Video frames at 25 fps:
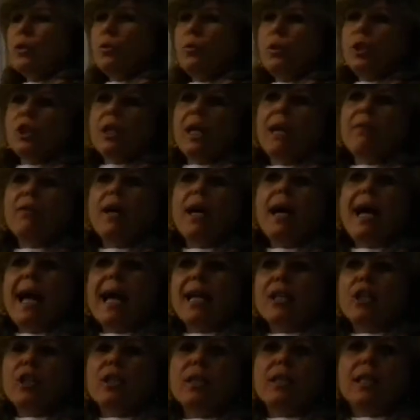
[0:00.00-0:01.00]
whichever
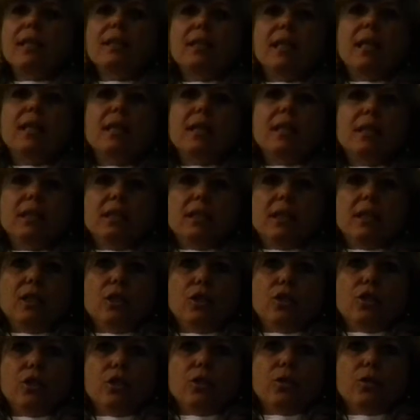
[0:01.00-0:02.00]
actions are taken in the
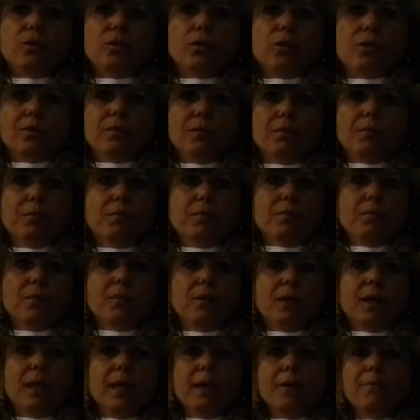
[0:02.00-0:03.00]
institute,
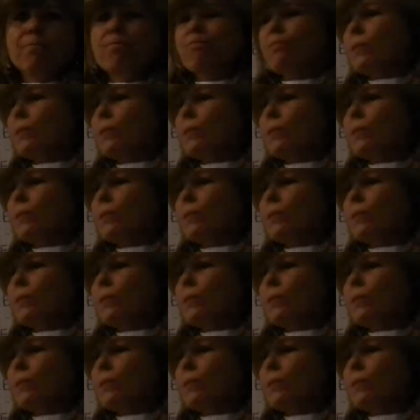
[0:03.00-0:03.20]
okay.